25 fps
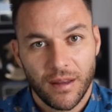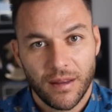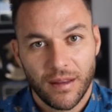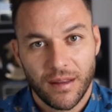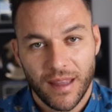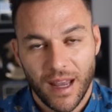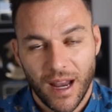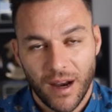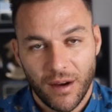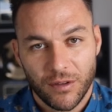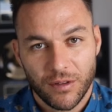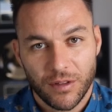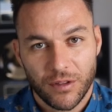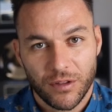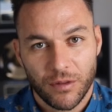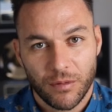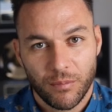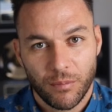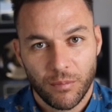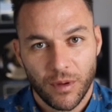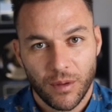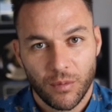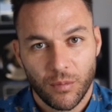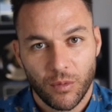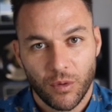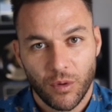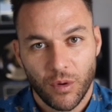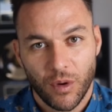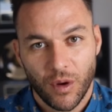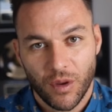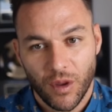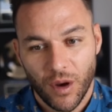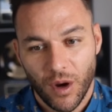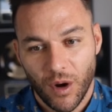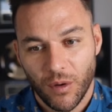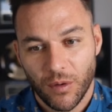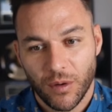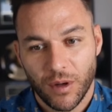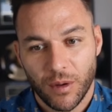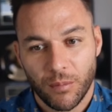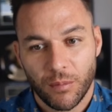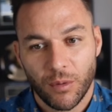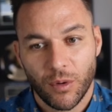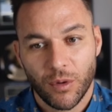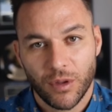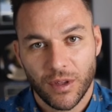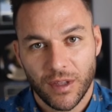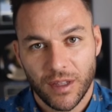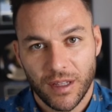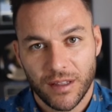Thousands of people are already
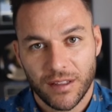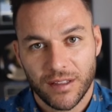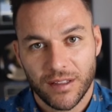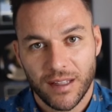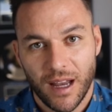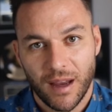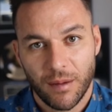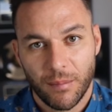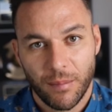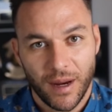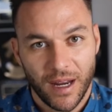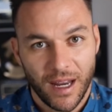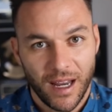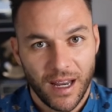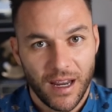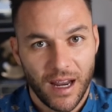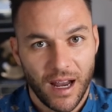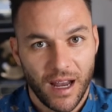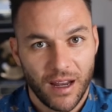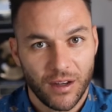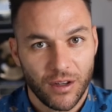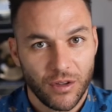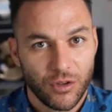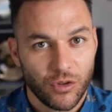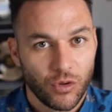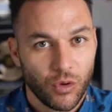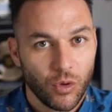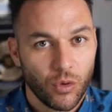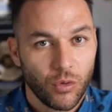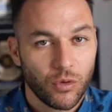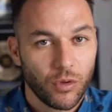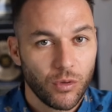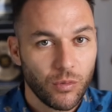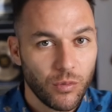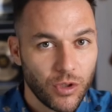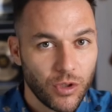building inside my AI control room